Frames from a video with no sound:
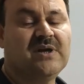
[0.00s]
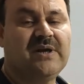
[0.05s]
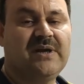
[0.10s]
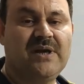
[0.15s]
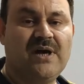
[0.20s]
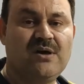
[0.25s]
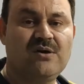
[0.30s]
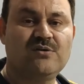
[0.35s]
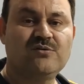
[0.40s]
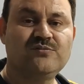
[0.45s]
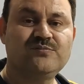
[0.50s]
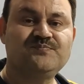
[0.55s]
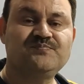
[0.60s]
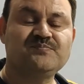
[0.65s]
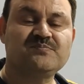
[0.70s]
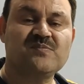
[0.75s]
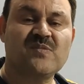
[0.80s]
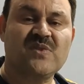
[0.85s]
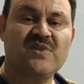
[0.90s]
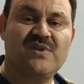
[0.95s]
Now,
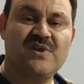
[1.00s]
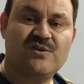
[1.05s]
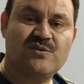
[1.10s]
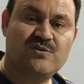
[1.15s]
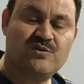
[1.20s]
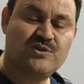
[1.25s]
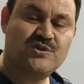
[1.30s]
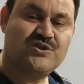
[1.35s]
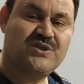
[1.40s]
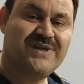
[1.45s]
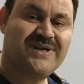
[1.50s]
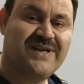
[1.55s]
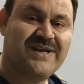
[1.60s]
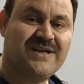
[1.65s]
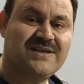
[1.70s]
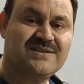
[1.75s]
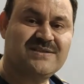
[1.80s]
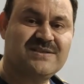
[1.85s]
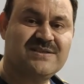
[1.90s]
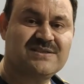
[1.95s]
the question
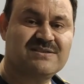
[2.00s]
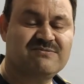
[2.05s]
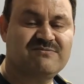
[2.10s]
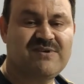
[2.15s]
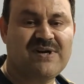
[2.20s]
arises,